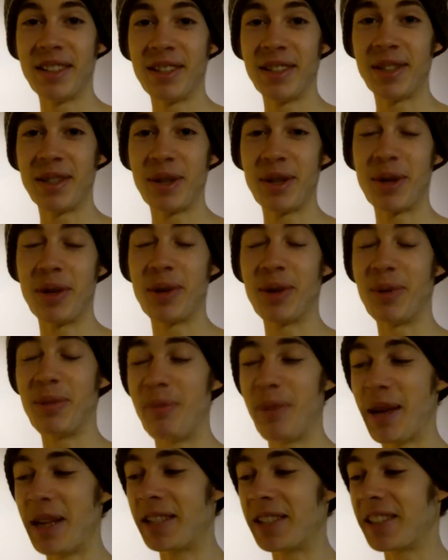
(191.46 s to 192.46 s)
So
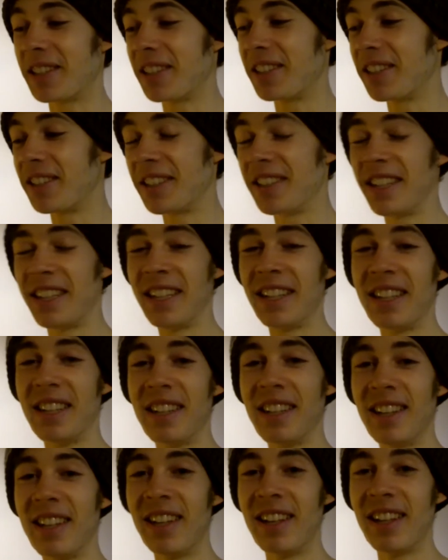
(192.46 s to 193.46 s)
basically,
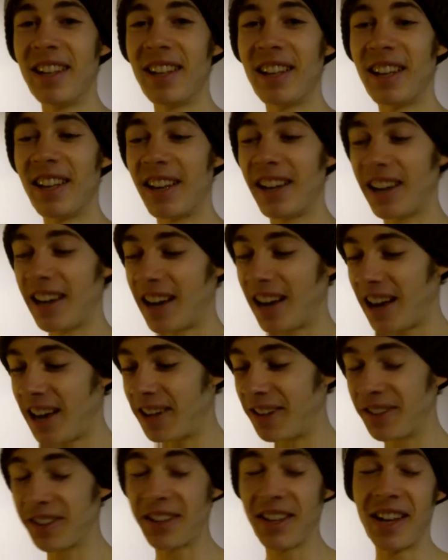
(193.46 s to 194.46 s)

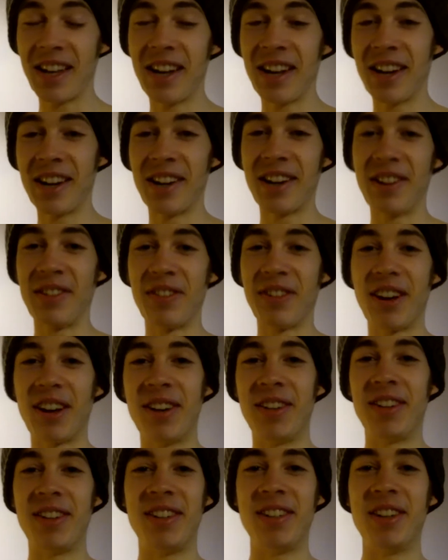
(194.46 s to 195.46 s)
I don't care if
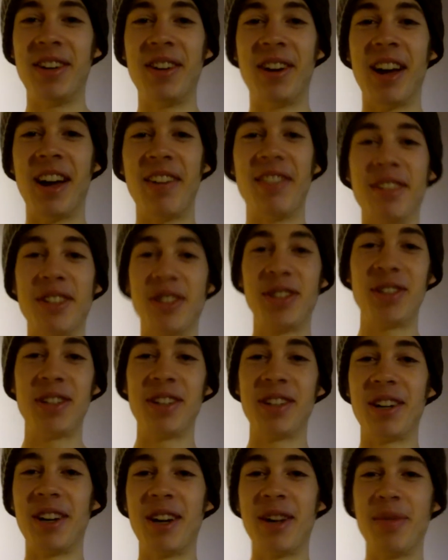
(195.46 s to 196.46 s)
I don't have a
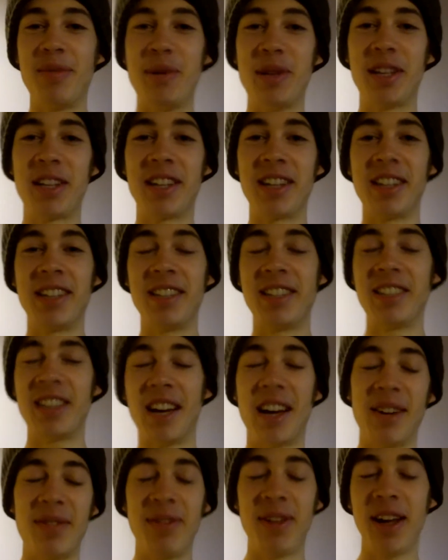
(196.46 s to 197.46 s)
shirt on, because
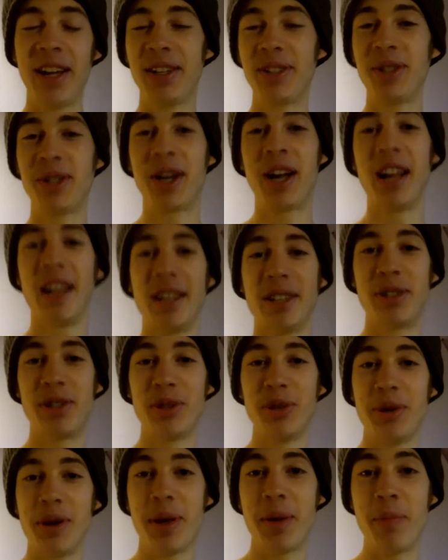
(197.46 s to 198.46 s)
I'm not trying
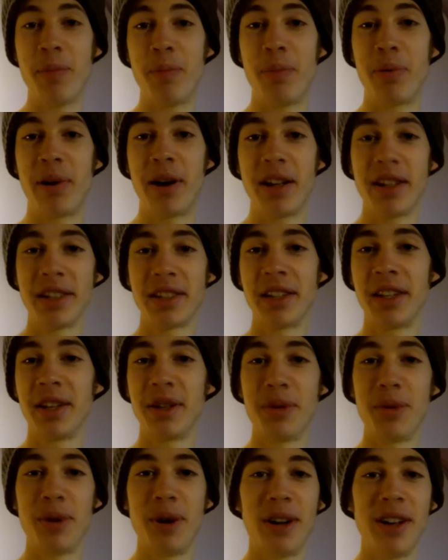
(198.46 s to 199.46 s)
to impress
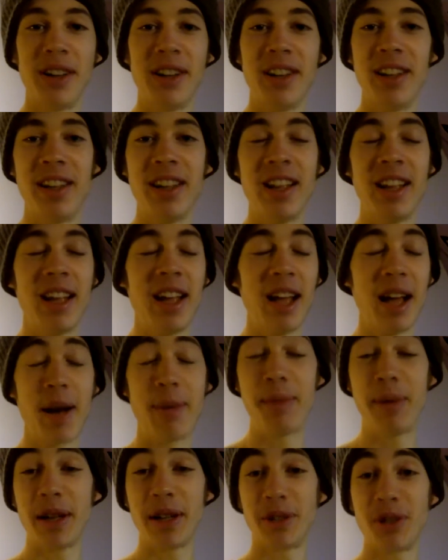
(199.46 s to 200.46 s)
anyone.
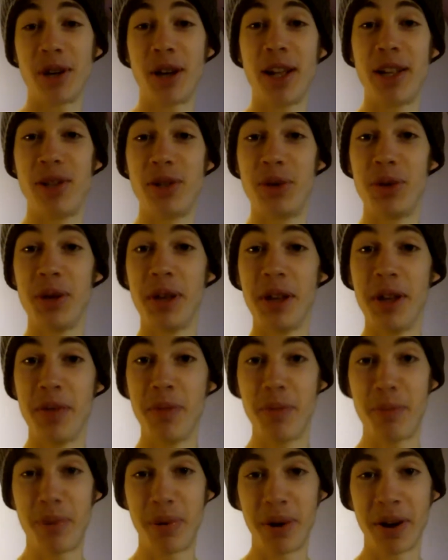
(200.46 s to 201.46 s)
I'm not trying to
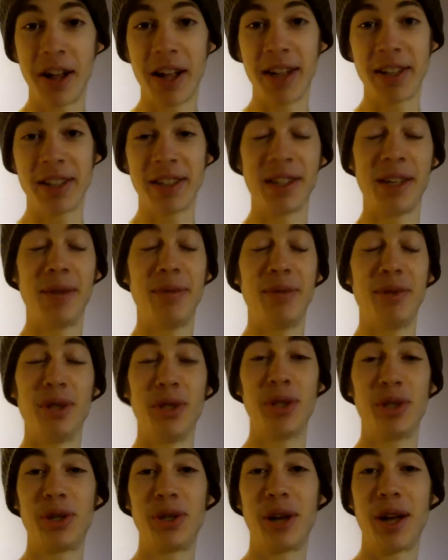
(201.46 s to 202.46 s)
impress, I'm
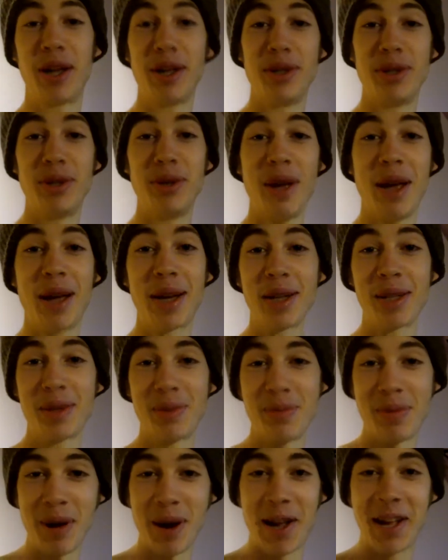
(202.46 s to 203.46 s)
just trying to
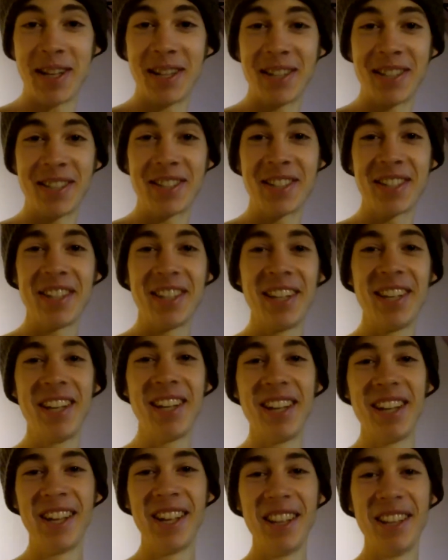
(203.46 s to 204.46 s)
express.
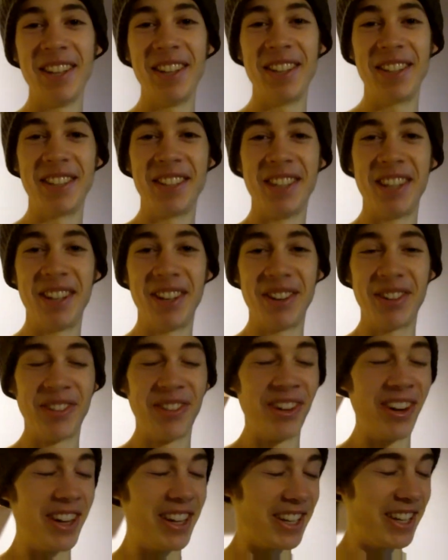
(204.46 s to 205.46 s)
There's another
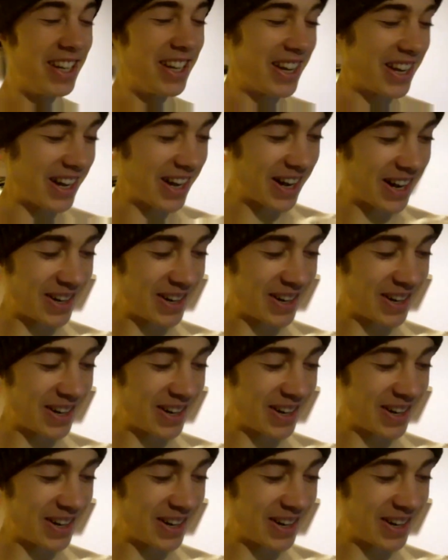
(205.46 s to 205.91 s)
one.